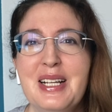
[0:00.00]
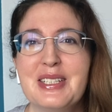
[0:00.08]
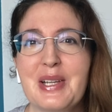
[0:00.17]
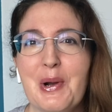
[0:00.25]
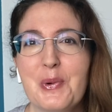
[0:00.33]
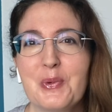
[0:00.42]

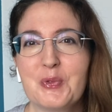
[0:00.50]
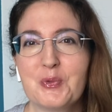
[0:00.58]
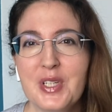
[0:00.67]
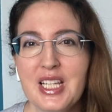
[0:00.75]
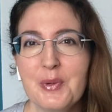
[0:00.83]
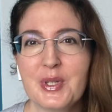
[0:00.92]
So
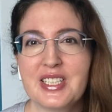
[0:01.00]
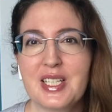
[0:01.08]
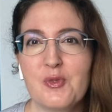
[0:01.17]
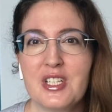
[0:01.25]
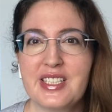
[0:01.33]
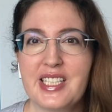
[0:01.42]
really what
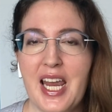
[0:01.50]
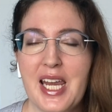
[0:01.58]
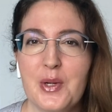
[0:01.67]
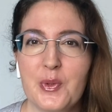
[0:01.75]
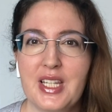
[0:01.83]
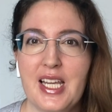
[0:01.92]
someone's
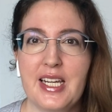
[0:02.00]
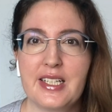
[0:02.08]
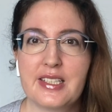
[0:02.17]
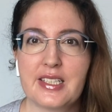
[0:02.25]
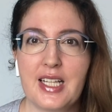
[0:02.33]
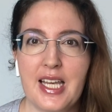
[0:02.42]
saying when they
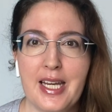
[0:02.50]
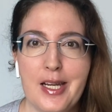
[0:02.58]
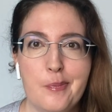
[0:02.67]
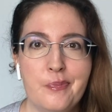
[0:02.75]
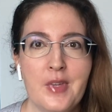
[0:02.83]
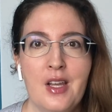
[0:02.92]

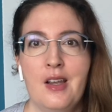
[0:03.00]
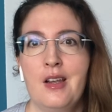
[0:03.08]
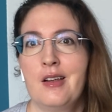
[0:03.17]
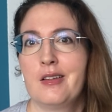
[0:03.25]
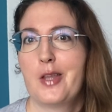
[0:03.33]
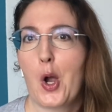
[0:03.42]
exclaim,
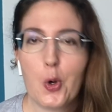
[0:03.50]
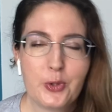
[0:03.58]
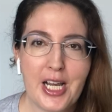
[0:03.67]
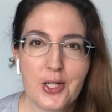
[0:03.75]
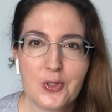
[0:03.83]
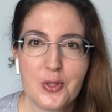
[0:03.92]
the
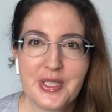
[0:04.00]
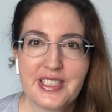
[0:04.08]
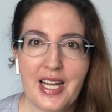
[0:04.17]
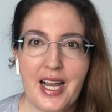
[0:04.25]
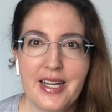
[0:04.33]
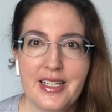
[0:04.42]
hotel room is
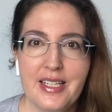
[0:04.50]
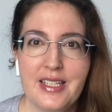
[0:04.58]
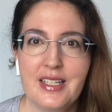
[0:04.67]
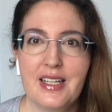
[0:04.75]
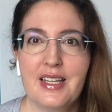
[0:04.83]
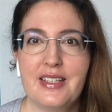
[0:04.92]

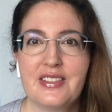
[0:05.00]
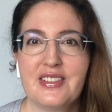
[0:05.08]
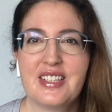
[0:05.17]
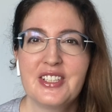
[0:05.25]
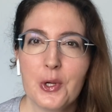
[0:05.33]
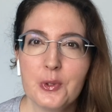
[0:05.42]
tiny, it's
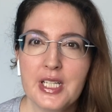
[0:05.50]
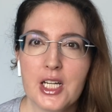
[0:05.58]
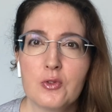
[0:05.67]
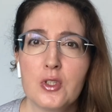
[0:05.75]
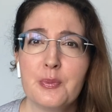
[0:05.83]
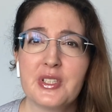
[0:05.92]
this
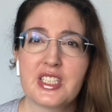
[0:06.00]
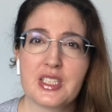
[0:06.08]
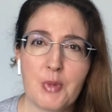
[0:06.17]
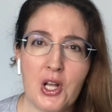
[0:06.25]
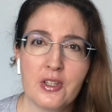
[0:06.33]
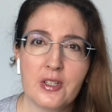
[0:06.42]
hotel room is
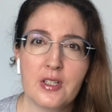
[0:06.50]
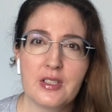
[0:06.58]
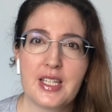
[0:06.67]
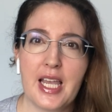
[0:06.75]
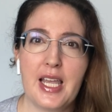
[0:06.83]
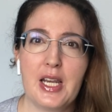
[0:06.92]
smaller
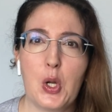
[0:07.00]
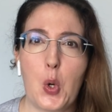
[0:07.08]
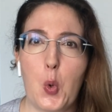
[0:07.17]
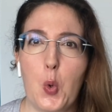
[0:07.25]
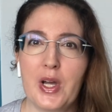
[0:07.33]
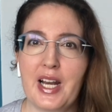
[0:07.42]
than
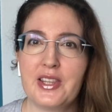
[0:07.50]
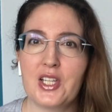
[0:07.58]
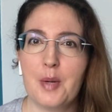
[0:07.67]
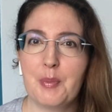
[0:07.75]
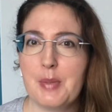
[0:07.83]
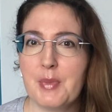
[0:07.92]
what I
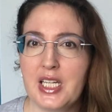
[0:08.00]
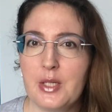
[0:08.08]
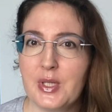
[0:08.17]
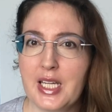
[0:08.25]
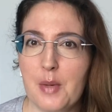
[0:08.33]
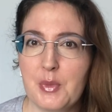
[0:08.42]
thought my money
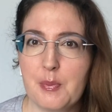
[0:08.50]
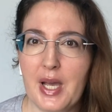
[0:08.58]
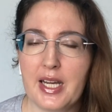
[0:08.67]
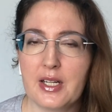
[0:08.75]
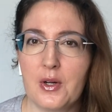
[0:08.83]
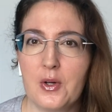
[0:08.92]
would get me
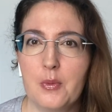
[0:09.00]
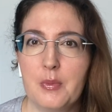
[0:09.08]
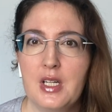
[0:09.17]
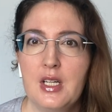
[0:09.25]
back home.